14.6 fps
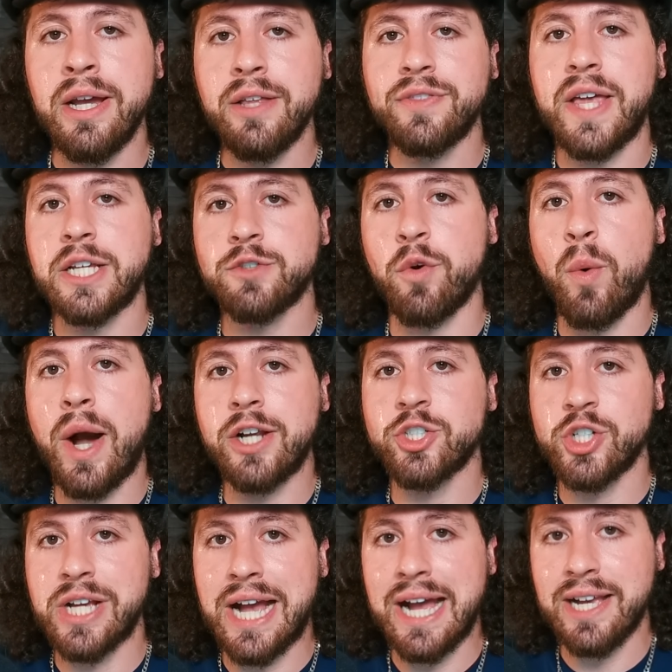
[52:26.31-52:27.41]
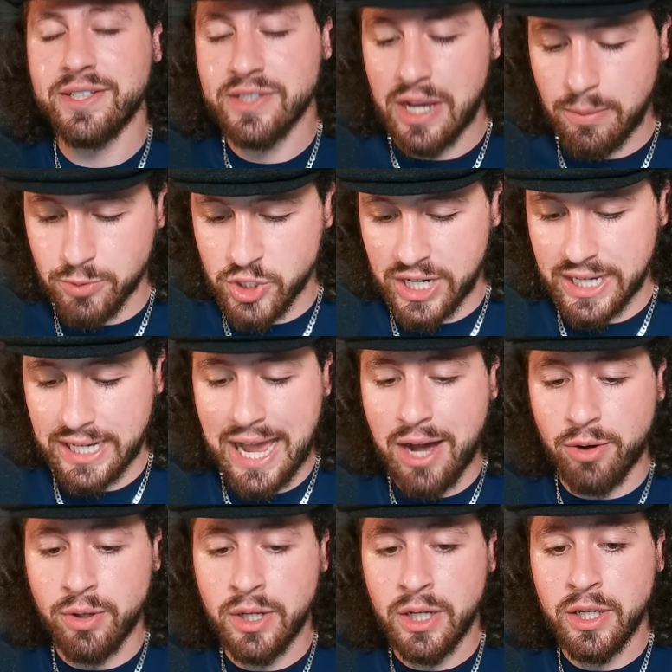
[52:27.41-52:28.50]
Thanks for watching, guys. I'm checking out.